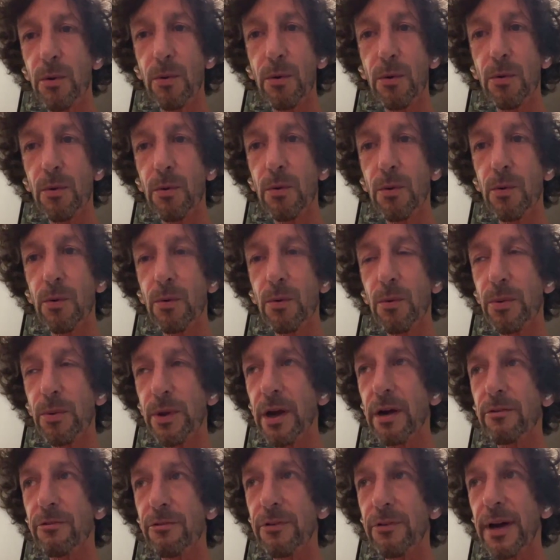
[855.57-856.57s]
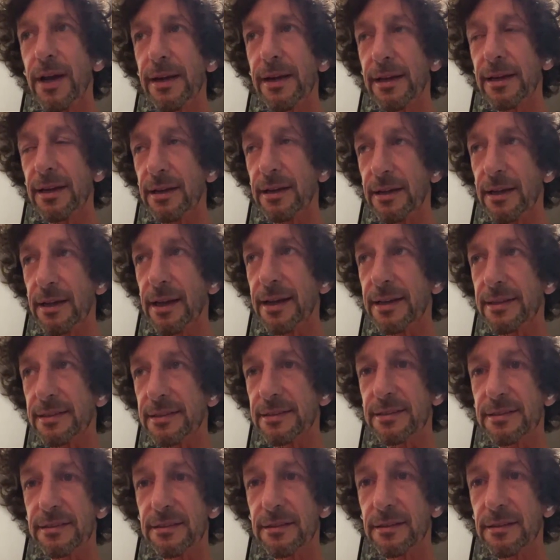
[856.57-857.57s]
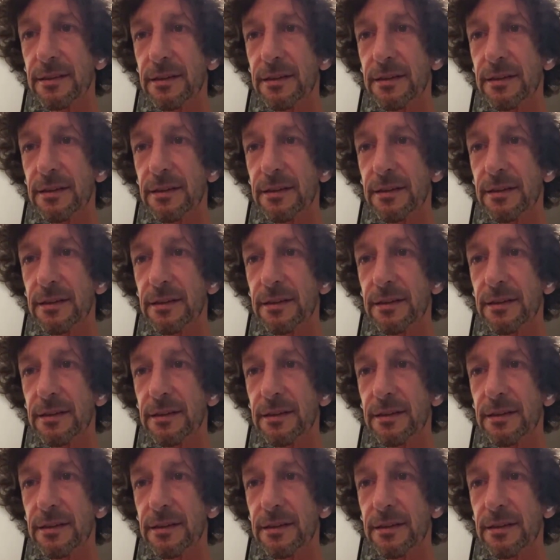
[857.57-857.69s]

who we are fighting against.